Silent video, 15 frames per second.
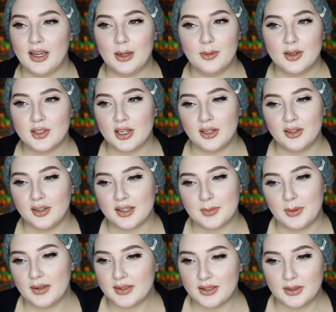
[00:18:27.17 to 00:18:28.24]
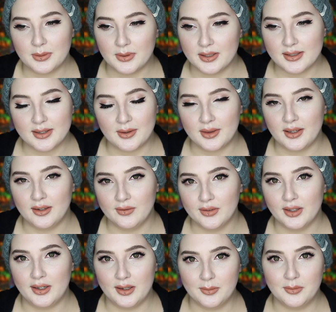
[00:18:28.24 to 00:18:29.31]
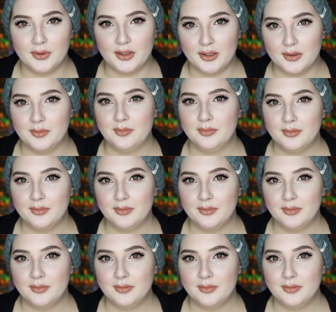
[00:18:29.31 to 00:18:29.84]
I wish I could express into words how thankful I am for you.